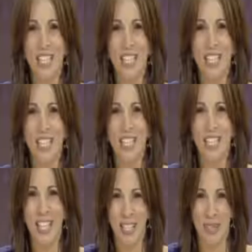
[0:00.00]
And good
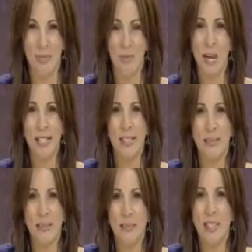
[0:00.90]
luck. Right,
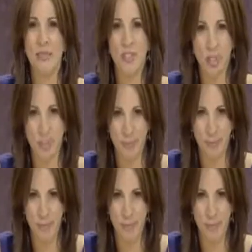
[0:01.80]
it's official.